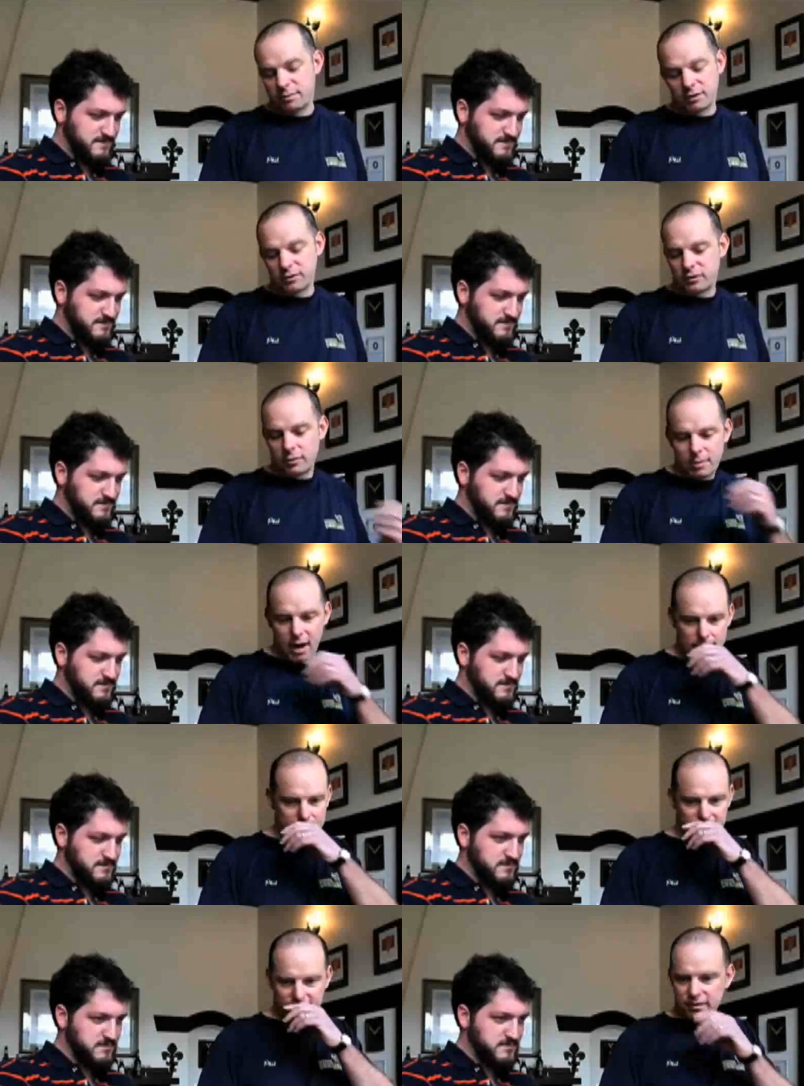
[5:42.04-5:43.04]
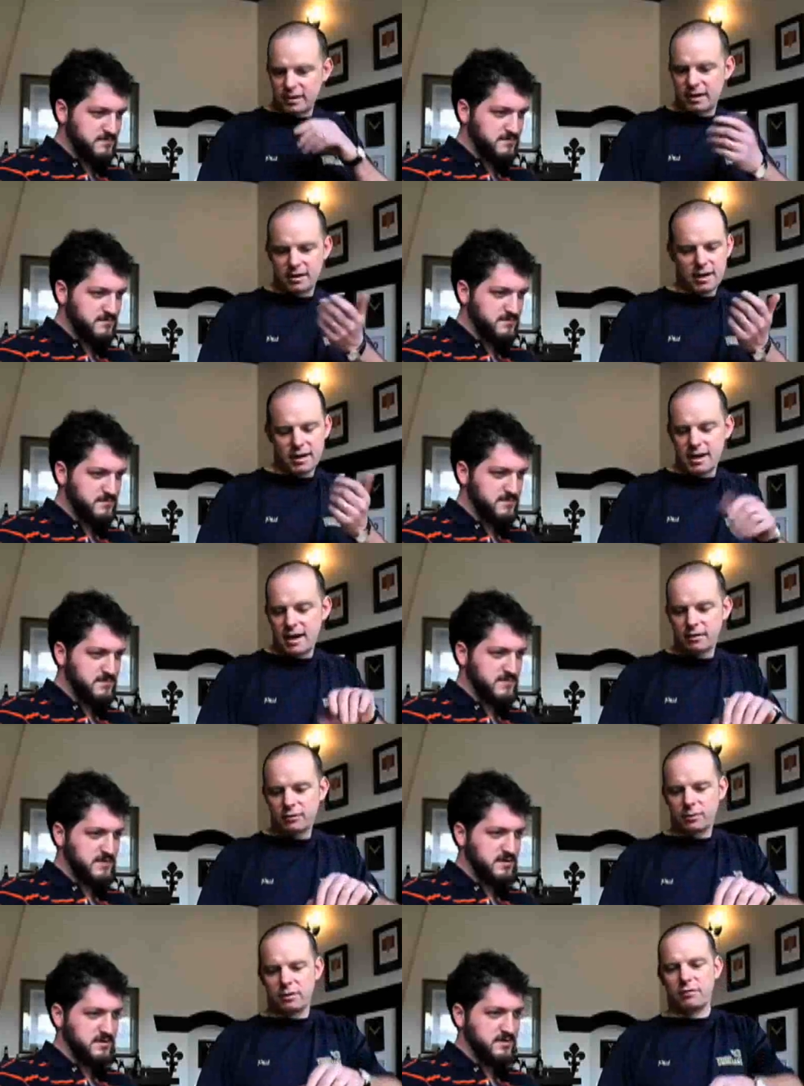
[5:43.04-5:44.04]
Speaker 1: but it's so popular that uh, now
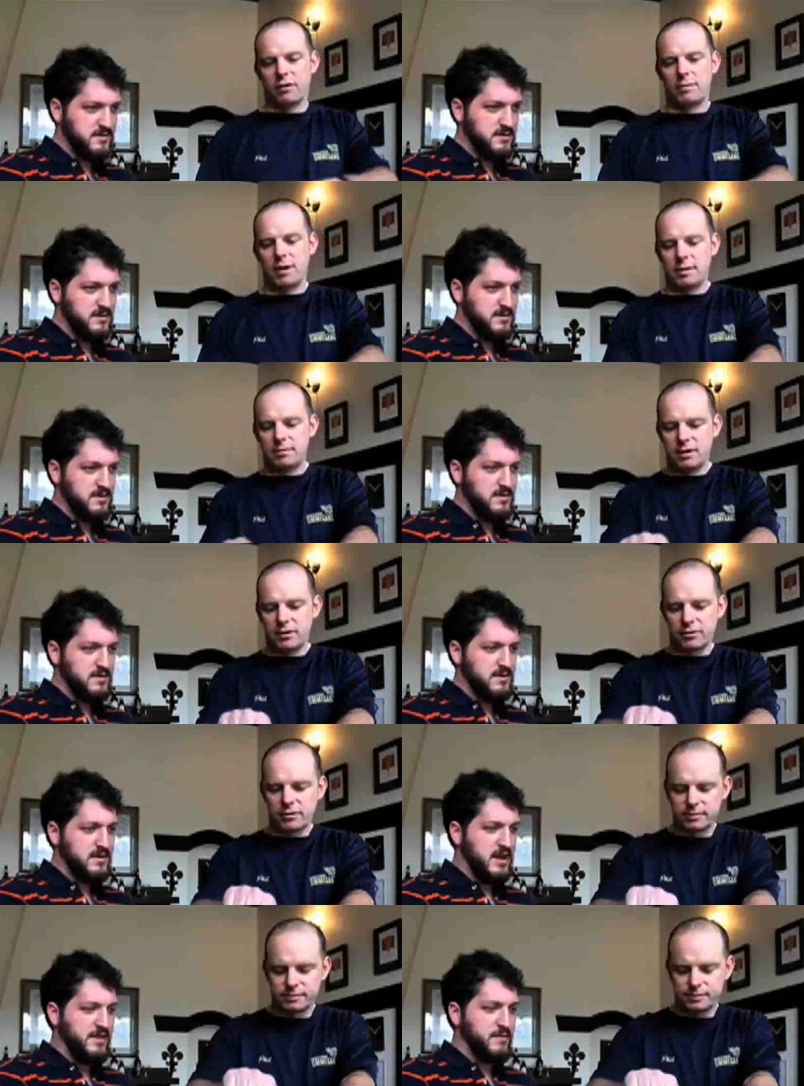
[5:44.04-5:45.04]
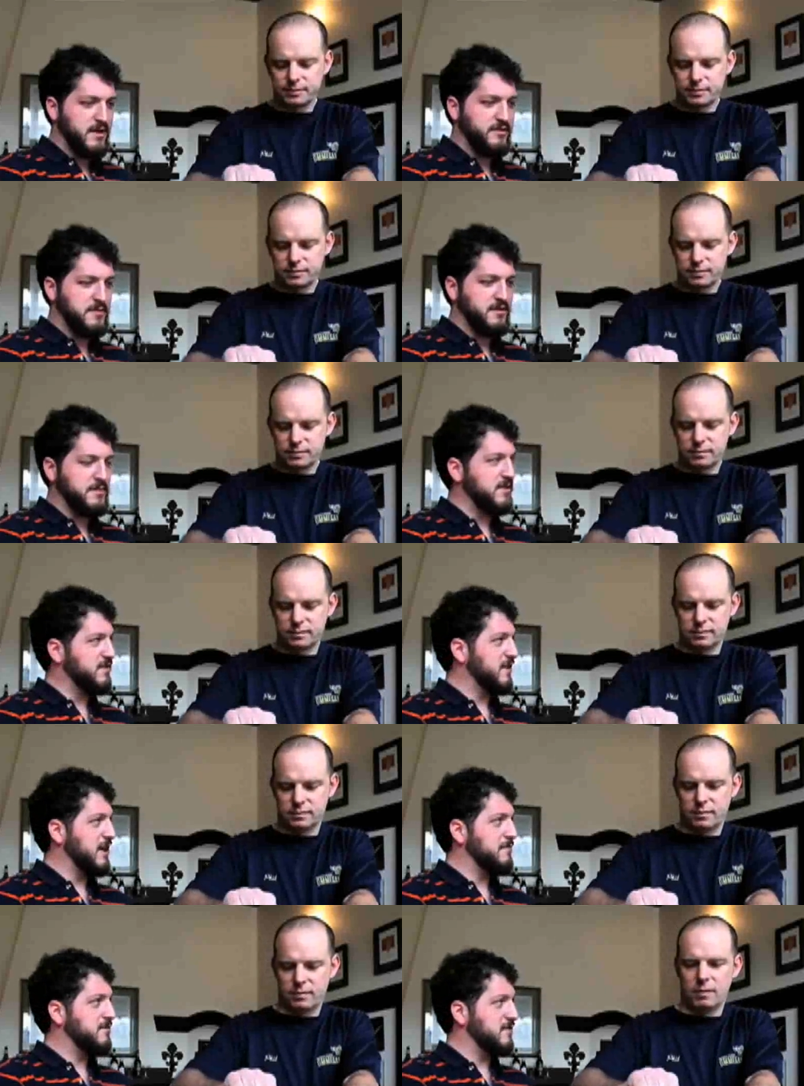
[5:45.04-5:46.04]
it's one of our main beers. And the
Speaker 2: recipe's been the
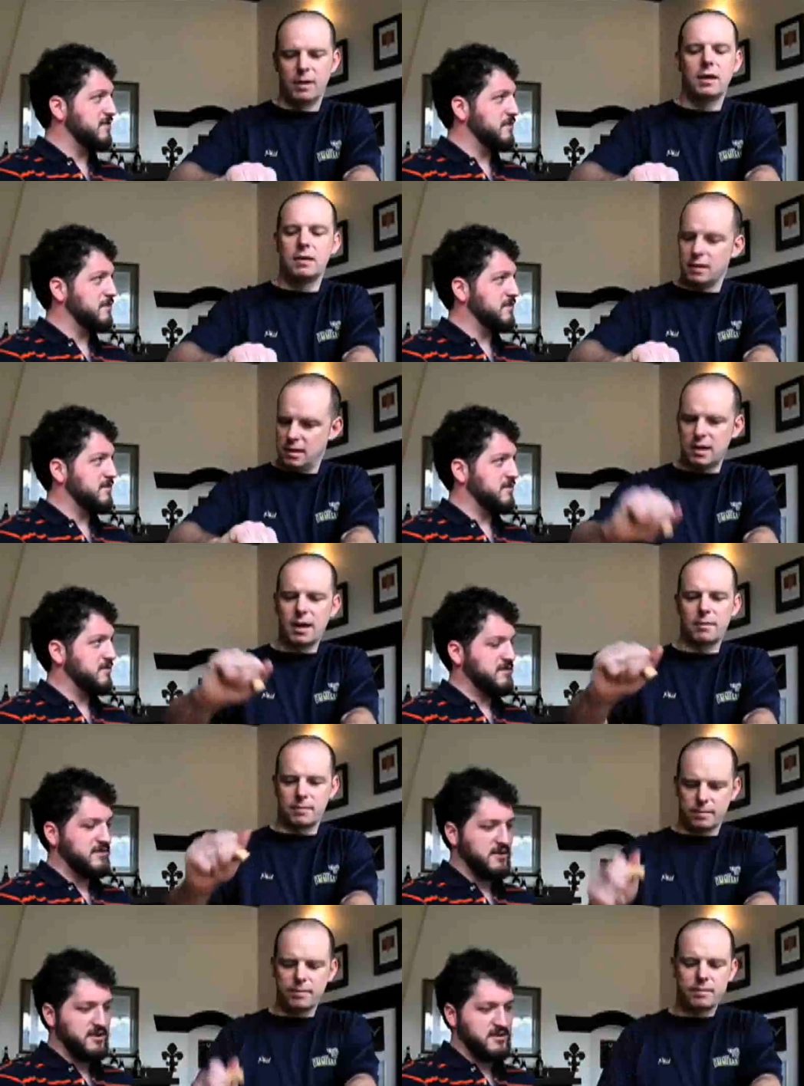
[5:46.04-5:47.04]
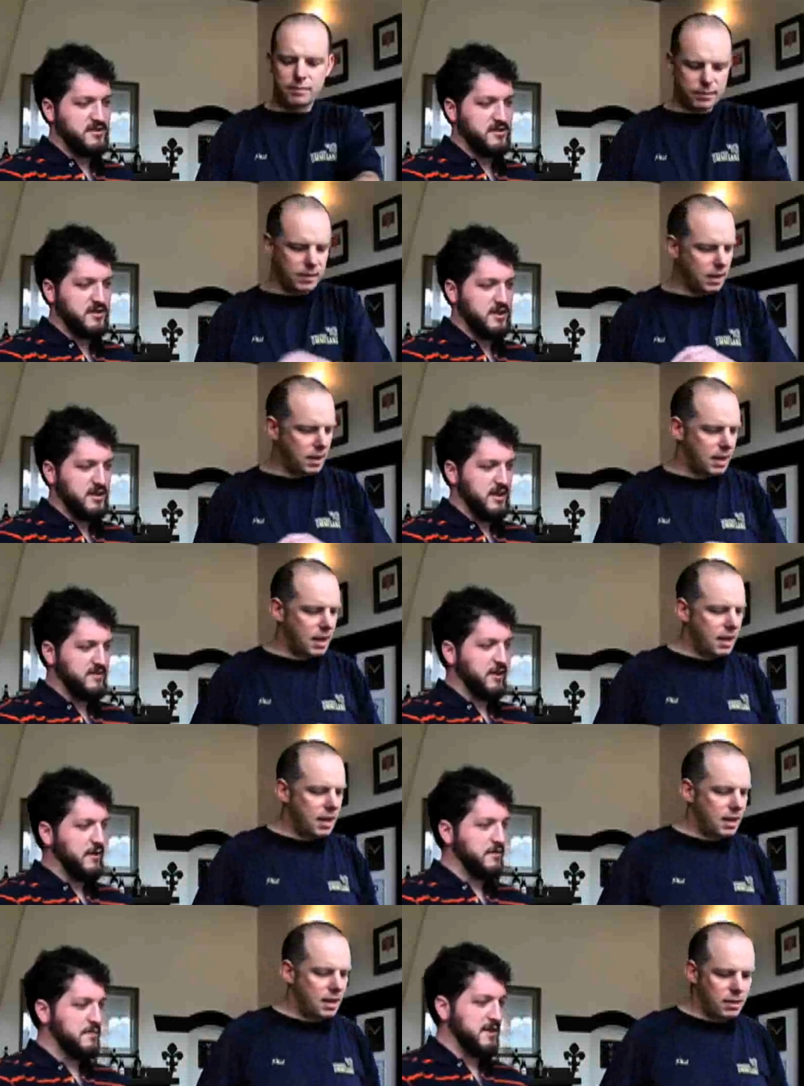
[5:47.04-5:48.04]
same since it was it's
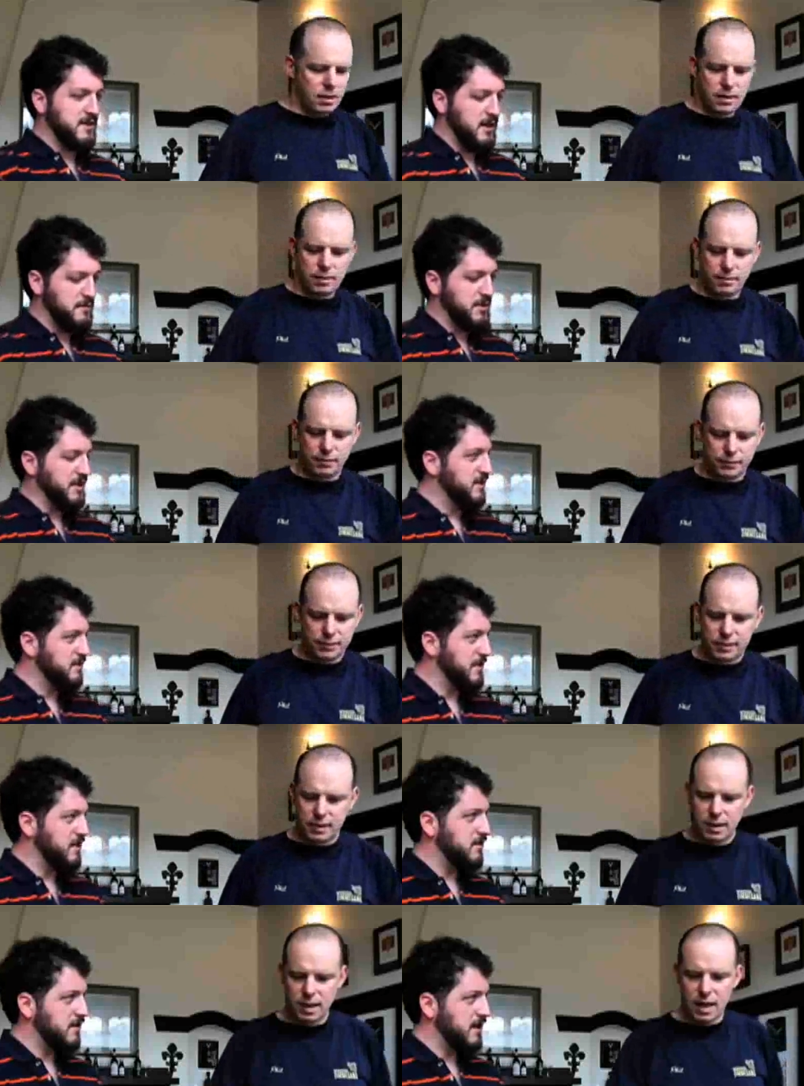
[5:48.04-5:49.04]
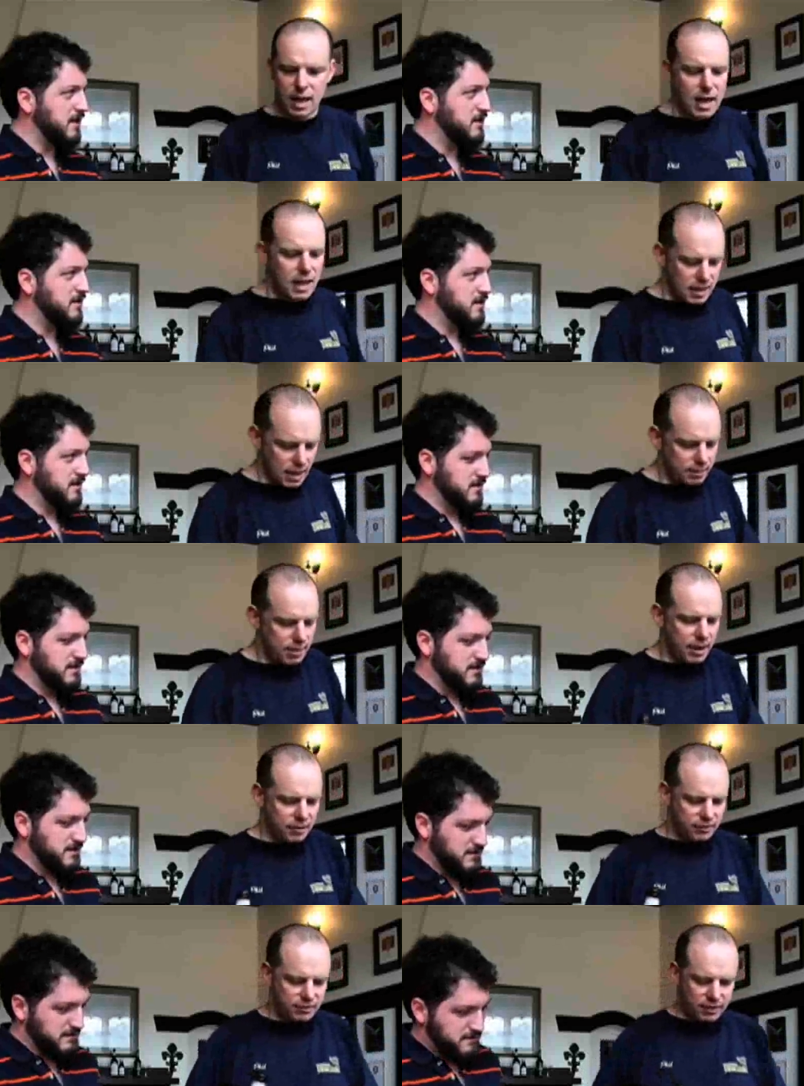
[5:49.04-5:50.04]
always been a blended beer, right?
Speaker 1: Yep,
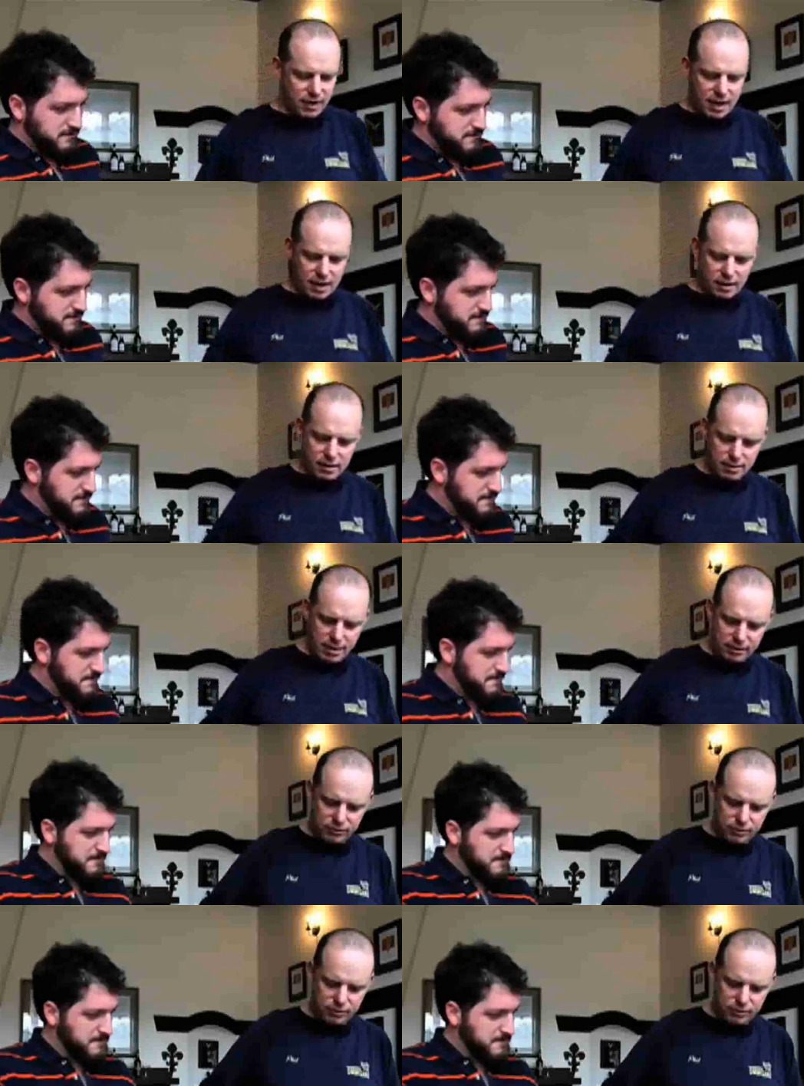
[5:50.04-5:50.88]
has uh, about